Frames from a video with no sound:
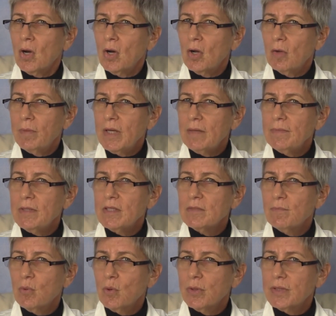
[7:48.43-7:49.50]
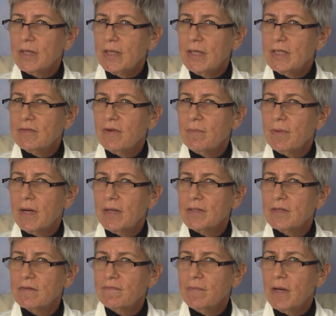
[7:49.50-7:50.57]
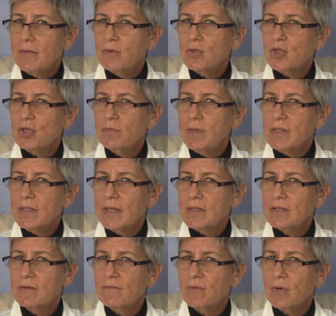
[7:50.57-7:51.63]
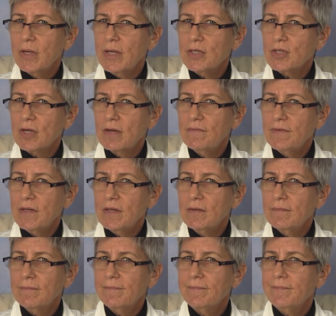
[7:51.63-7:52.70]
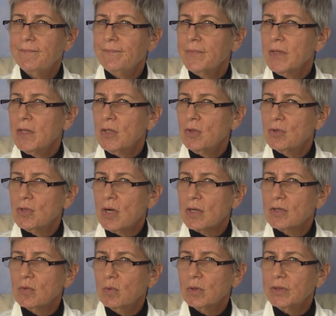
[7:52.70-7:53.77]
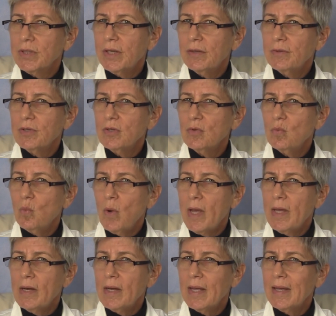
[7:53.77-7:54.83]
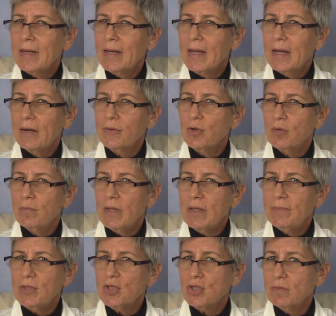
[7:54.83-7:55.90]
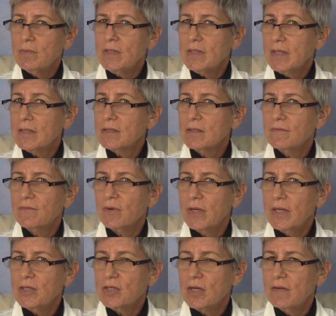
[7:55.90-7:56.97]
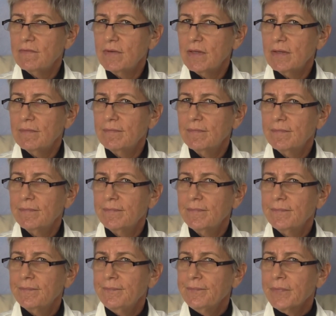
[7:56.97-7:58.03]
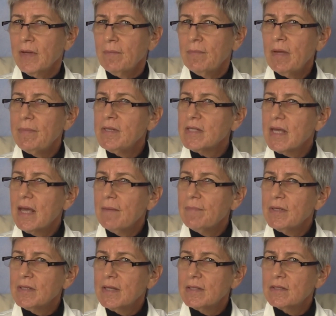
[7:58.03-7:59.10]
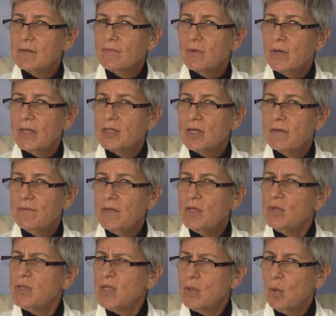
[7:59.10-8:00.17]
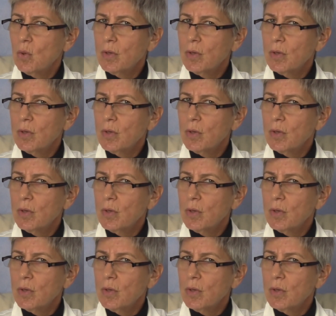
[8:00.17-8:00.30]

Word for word: All babies born to HIV-positive mothers should be tested for HIV. Your doctor will tell you when and how your baby should be tested for HIV. Babies can't be tested for HIV using